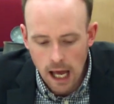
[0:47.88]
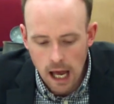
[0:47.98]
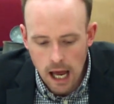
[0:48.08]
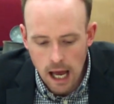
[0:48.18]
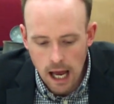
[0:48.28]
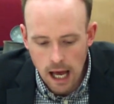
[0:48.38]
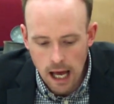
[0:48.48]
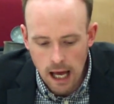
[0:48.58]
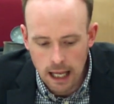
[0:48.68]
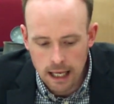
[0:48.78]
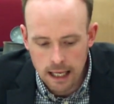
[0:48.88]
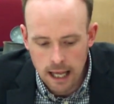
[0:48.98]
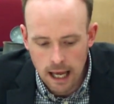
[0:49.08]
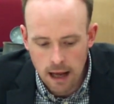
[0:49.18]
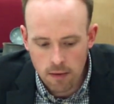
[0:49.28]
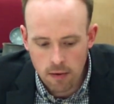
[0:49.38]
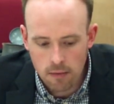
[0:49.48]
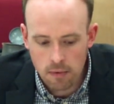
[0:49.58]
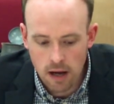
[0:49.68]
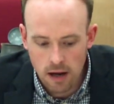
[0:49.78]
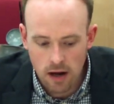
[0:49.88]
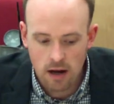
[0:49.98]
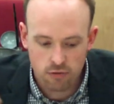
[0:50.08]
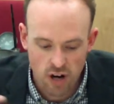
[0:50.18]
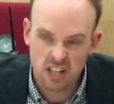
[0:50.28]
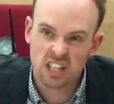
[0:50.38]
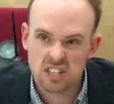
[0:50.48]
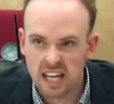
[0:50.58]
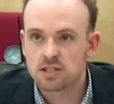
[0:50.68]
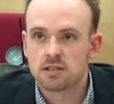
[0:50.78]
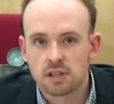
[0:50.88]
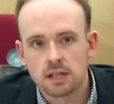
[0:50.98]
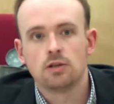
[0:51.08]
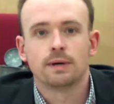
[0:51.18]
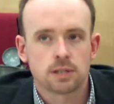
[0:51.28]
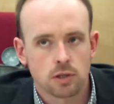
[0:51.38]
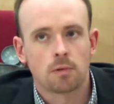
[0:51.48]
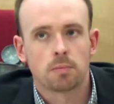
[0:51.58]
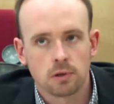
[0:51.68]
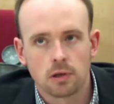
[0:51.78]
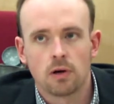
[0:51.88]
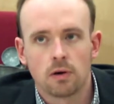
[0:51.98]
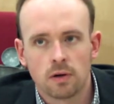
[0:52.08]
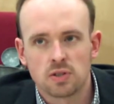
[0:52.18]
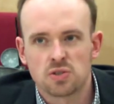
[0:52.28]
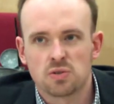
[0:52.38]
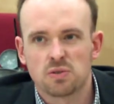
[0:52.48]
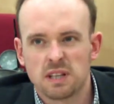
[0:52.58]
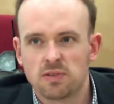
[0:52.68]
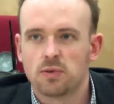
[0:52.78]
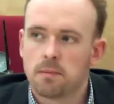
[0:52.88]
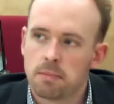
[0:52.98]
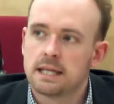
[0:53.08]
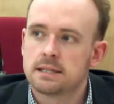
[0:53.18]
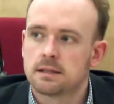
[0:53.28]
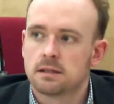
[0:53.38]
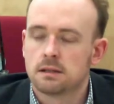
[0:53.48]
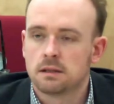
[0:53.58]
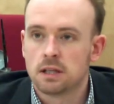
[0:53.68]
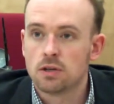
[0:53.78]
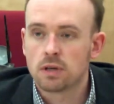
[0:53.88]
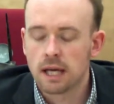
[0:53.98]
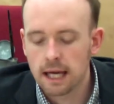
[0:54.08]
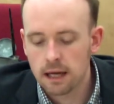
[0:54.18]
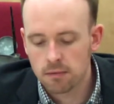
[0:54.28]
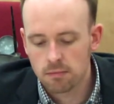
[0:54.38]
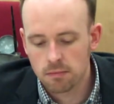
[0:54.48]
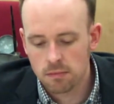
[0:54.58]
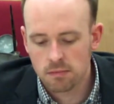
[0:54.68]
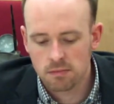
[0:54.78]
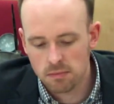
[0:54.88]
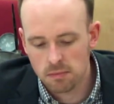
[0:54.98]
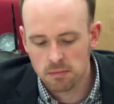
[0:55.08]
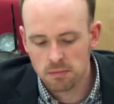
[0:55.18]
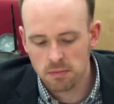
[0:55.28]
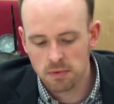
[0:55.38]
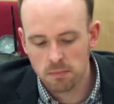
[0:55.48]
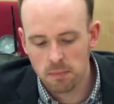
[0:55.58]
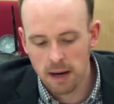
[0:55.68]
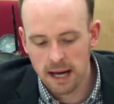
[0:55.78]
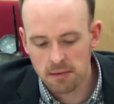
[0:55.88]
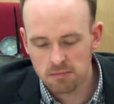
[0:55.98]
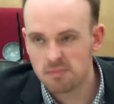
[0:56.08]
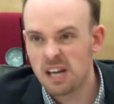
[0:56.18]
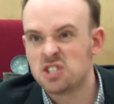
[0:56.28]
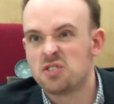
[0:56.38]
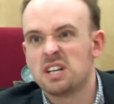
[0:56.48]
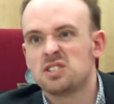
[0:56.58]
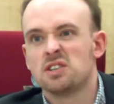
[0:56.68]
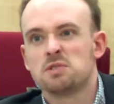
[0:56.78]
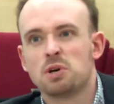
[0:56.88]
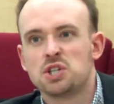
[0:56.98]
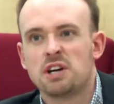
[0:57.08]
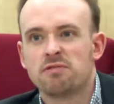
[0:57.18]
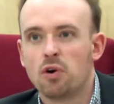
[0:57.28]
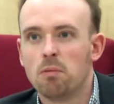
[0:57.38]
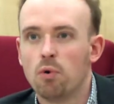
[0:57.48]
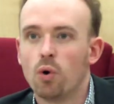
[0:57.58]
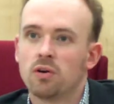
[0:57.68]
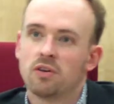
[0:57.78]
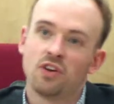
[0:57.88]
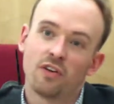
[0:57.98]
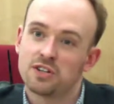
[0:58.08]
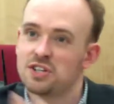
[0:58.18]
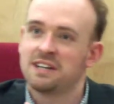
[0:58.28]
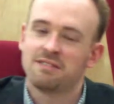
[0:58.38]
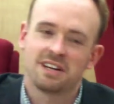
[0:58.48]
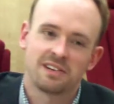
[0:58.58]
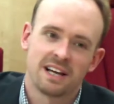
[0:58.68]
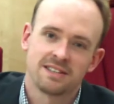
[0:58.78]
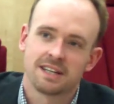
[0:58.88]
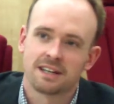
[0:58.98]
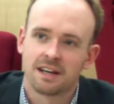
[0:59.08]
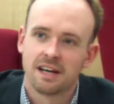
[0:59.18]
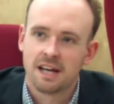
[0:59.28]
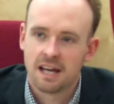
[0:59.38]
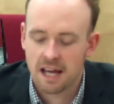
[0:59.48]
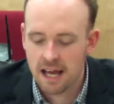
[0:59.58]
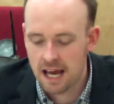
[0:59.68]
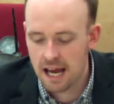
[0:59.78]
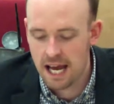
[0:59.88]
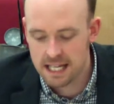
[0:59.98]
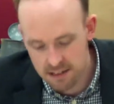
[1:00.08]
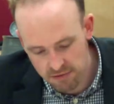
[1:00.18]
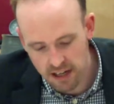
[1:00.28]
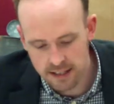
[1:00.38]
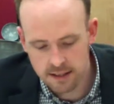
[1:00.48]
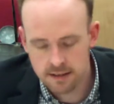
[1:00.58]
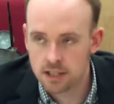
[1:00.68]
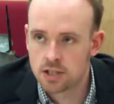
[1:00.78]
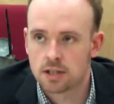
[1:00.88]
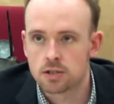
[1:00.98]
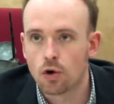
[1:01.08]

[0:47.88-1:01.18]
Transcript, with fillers: Uh, and I've written extensively in US corporate law, so even though I'm based in, in the UK, my interests are as much, if not more, on the other side of the Atlantic, hence the fact I teach this